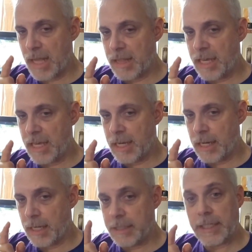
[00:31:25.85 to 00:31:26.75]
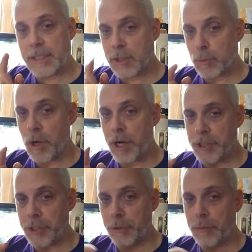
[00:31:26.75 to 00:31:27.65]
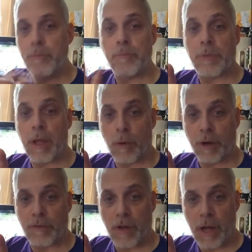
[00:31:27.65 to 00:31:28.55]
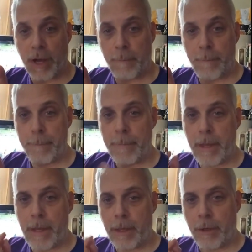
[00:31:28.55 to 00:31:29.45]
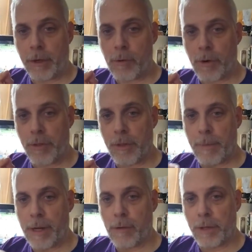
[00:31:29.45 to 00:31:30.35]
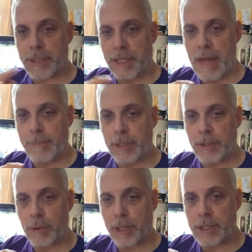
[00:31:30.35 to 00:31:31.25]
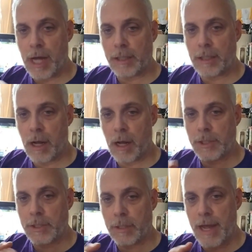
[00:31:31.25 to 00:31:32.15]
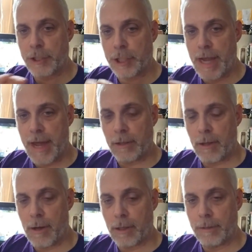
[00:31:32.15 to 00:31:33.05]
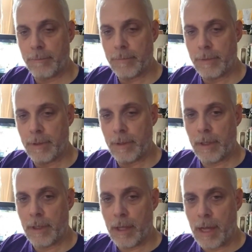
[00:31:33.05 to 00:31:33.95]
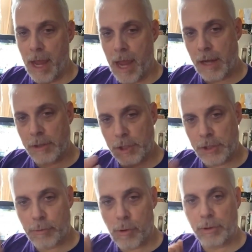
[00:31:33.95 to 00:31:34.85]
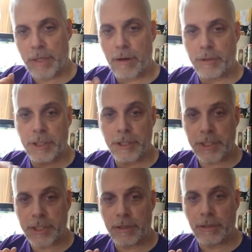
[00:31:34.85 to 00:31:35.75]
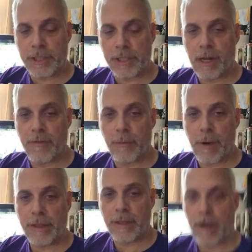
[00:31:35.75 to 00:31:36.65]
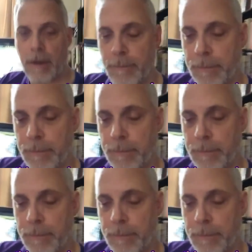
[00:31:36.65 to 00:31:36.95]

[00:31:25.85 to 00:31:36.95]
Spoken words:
The discs 1 and 2, they work fine. You can order them by going to captainzorikh.com/catalog and just scroll down till you see the listing of it right there.